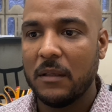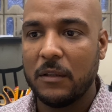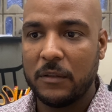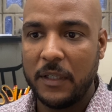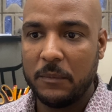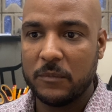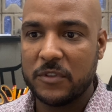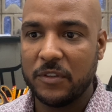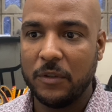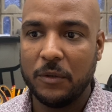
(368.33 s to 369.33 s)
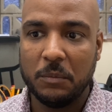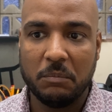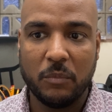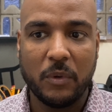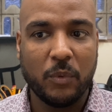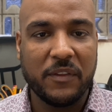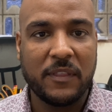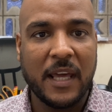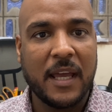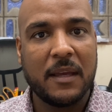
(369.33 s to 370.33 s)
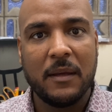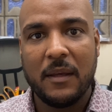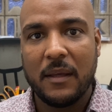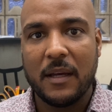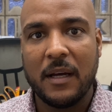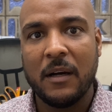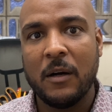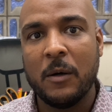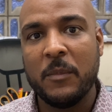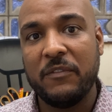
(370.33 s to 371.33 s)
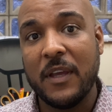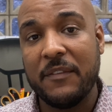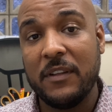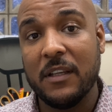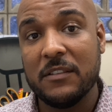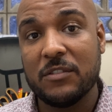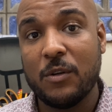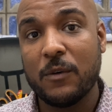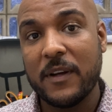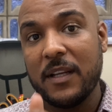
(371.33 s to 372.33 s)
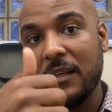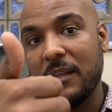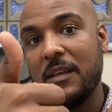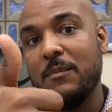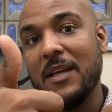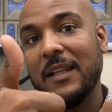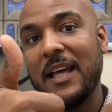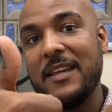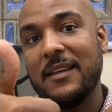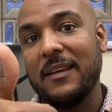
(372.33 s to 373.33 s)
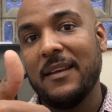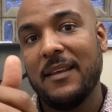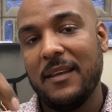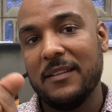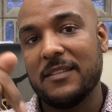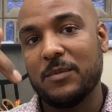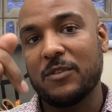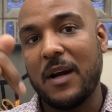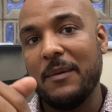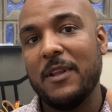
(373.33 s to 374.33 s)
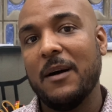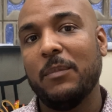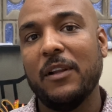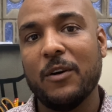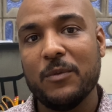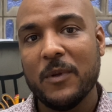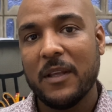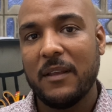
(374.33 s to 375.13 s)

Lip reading: All right, so with that, if you haven't done so already, give me a like, hit subscribe down below.